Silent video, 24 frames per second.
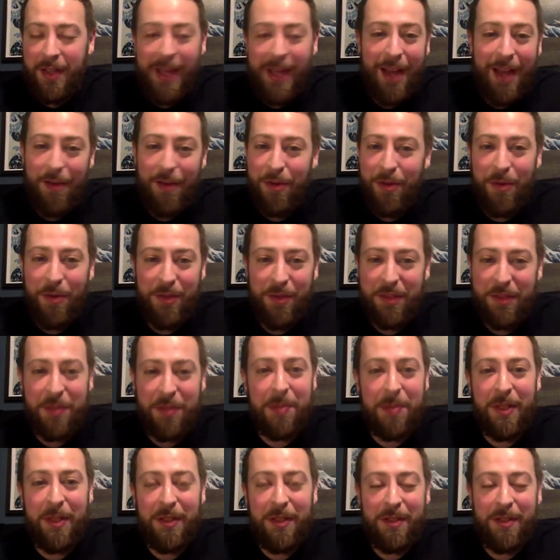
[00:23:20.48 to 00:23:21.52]
I don't know what
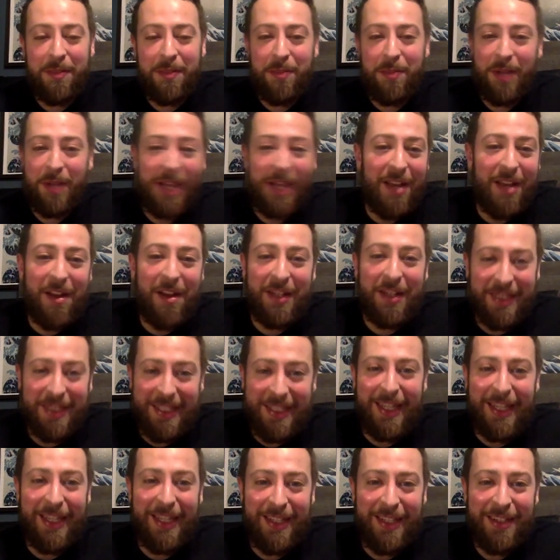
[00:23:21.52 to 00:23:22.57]
this means, but I got a
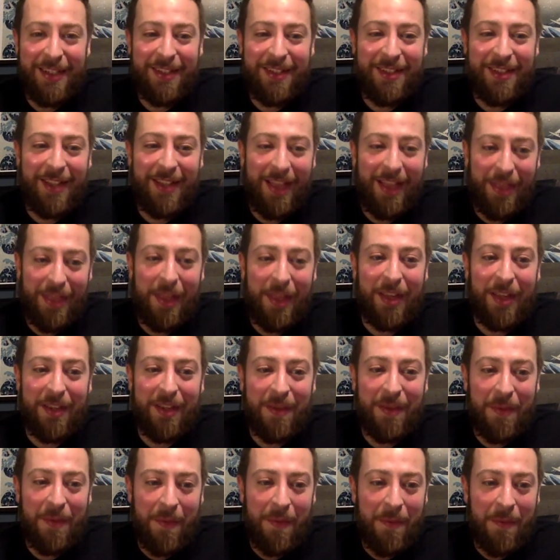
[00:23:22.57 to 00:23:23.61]
D, I
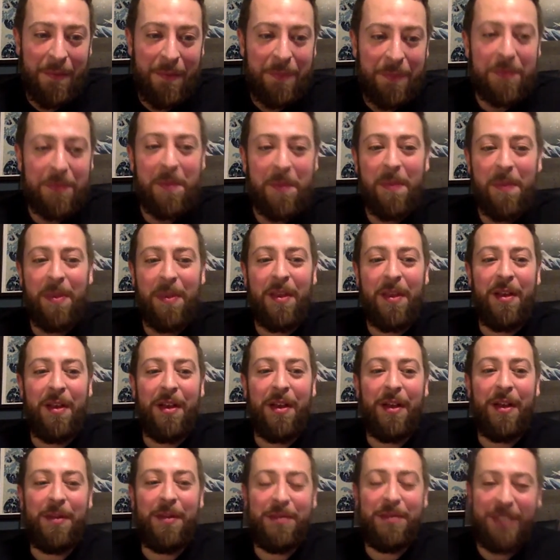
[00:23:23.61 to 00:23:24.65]
think.
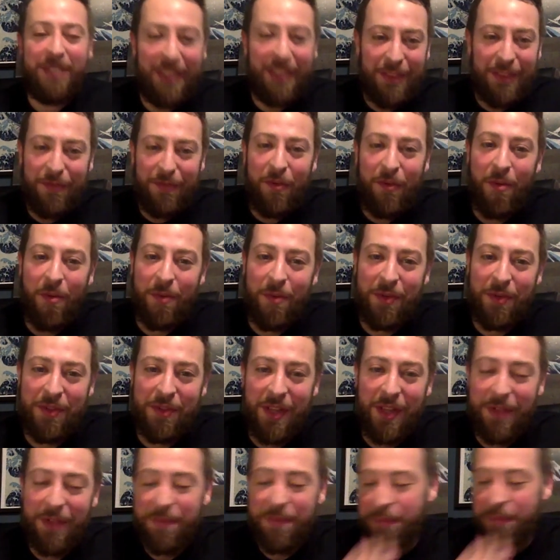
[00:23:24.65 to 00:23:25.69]

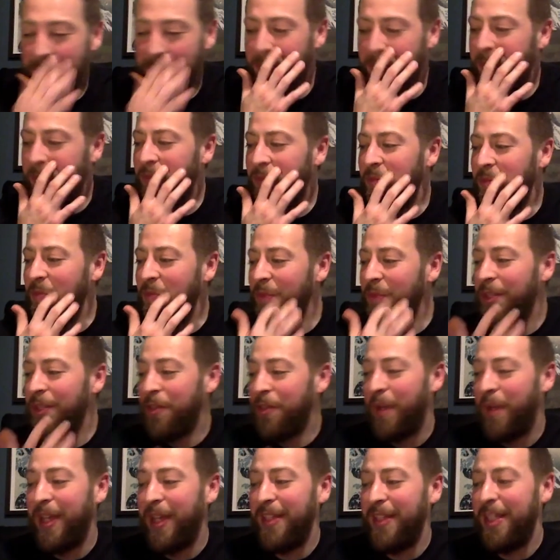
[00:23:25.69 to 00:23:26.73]
64%.
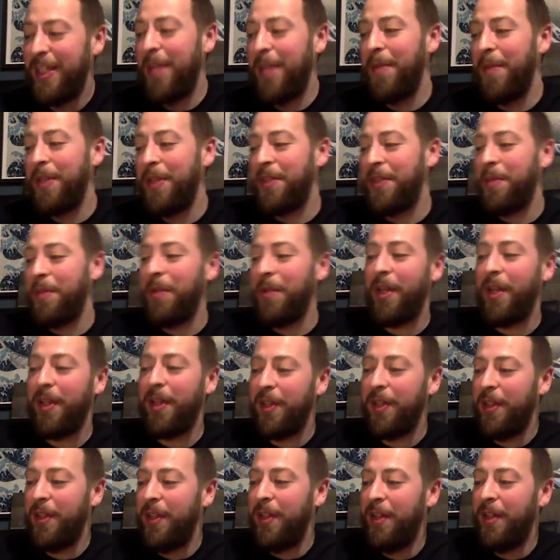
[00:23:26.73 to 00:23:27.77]
So I guess that means I'm
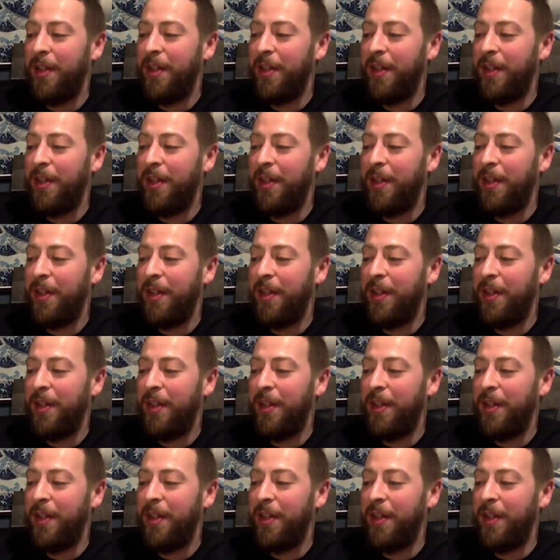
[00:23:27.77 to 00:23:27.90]
like